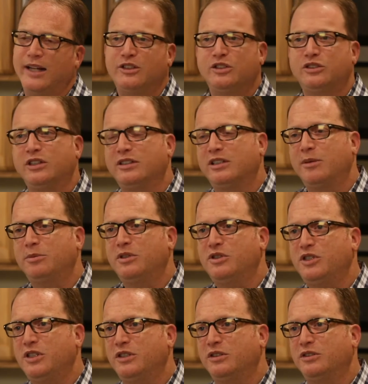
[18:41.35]
I just
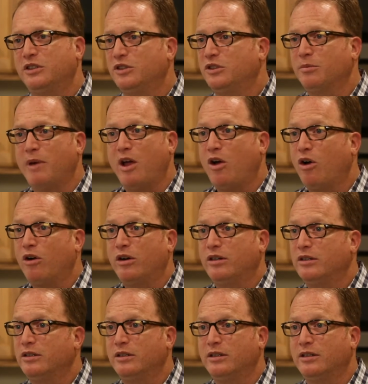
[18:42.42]
accepted Jesus into my
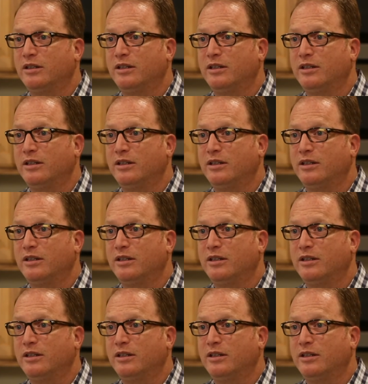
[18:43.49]
heart.